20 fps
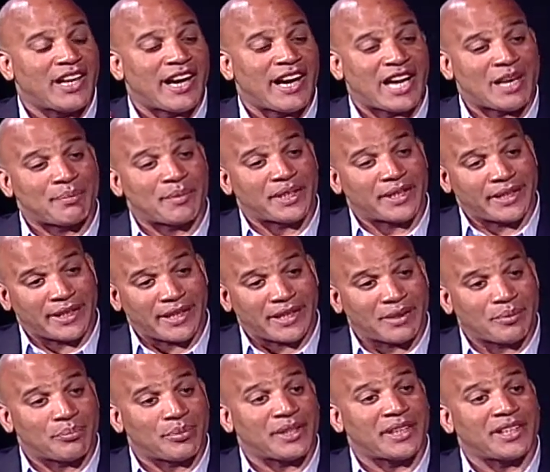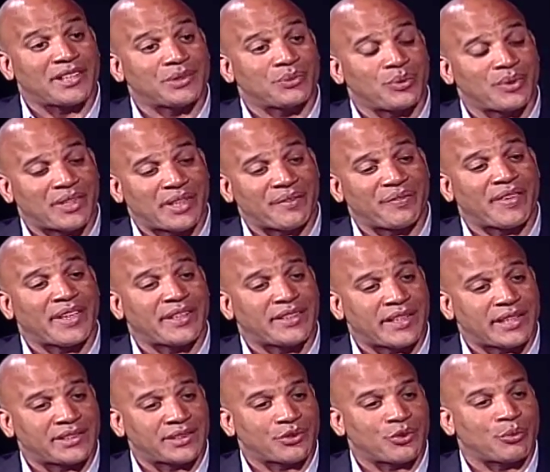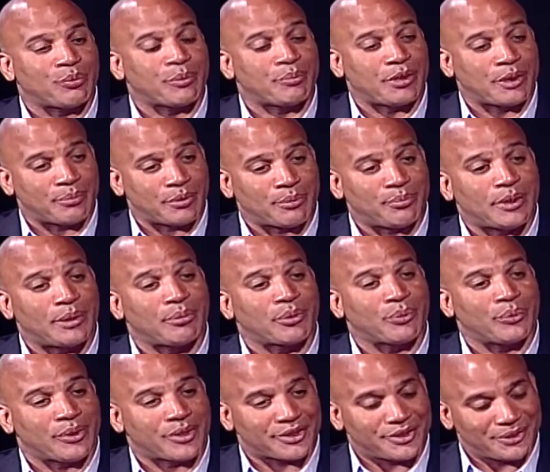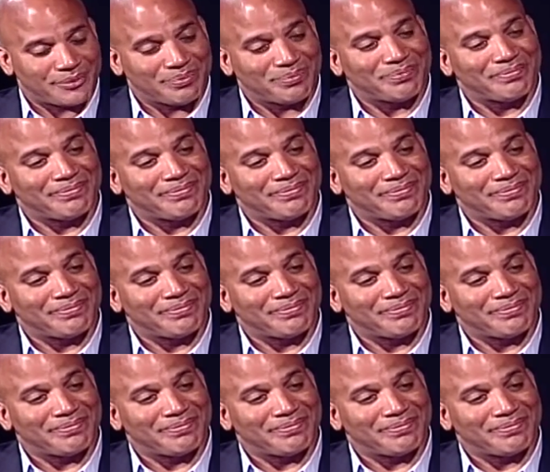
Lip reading: I am again blessed with a fantastic group of people in public works.